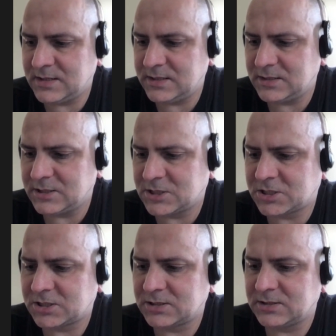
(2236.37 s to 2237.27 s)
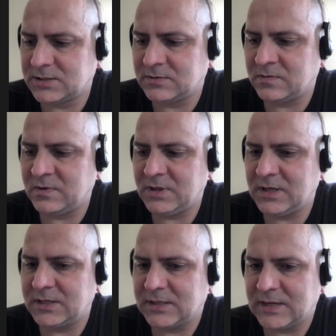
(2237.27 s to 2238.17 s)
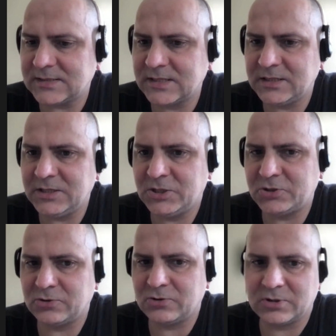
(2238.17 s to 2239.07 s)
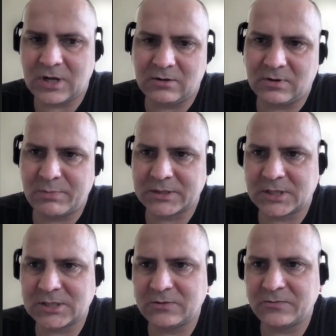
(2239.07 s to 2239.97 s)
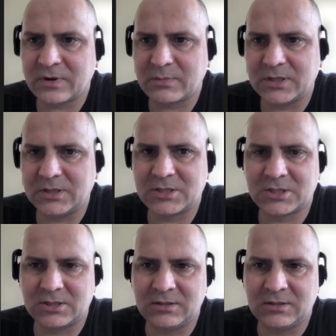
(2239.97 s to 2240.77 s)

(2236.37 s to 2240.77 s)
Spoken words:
And another issue on our production environment,